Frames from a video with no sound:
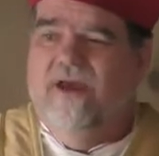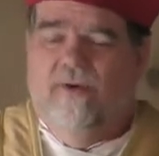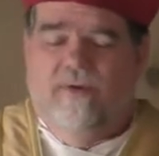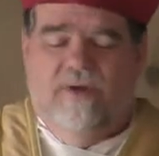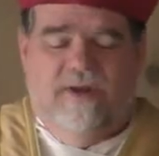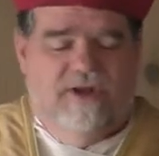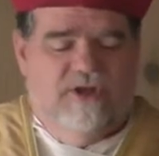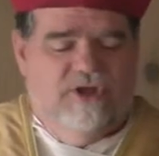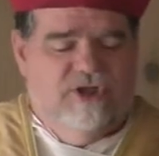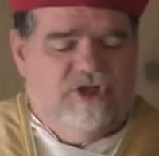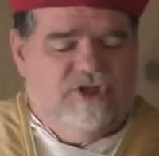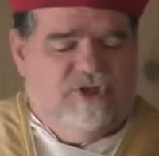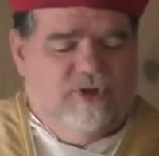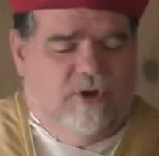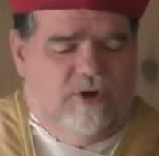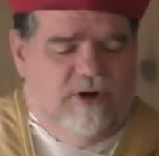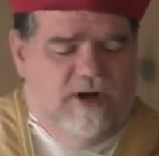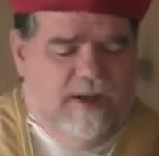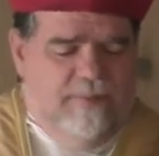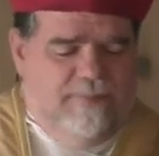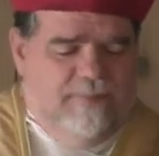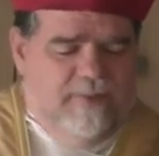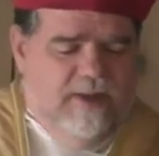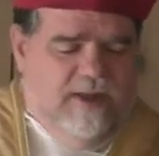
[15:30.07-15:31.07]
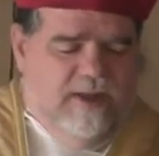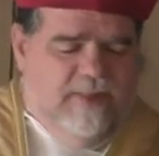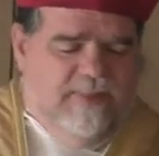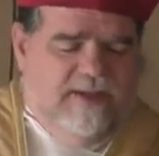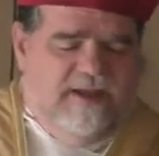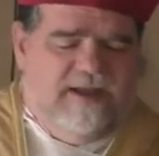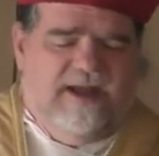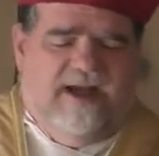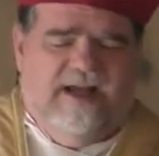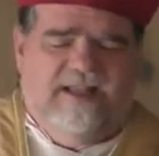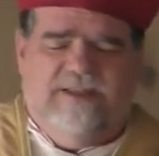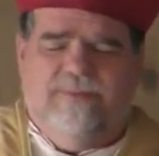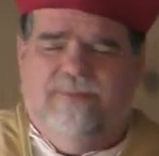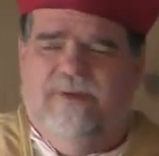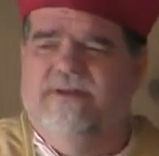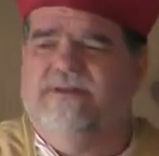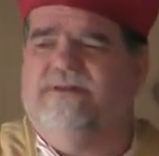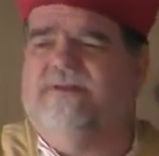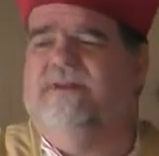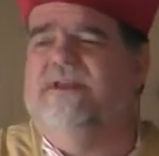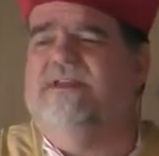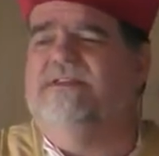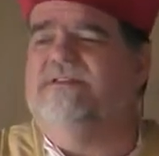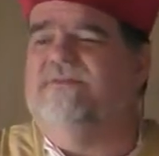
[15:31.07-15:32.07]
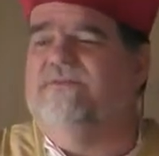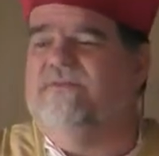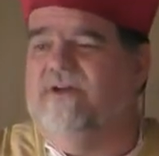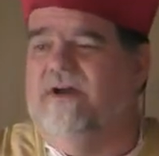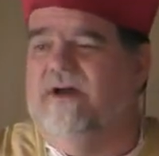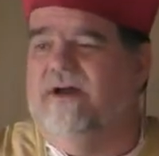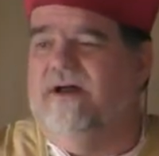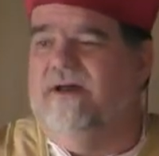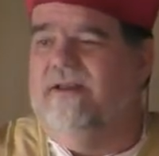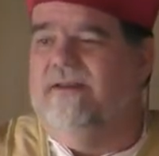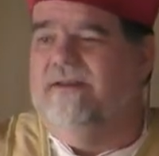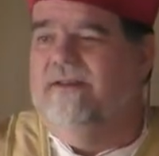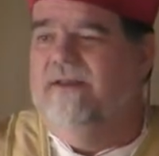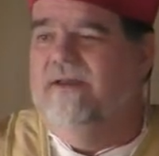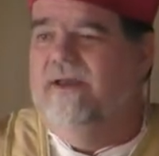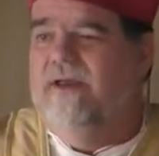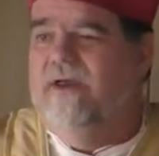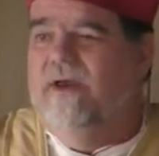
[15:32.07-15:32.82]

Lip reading: We need to store up the contemplation of things of God.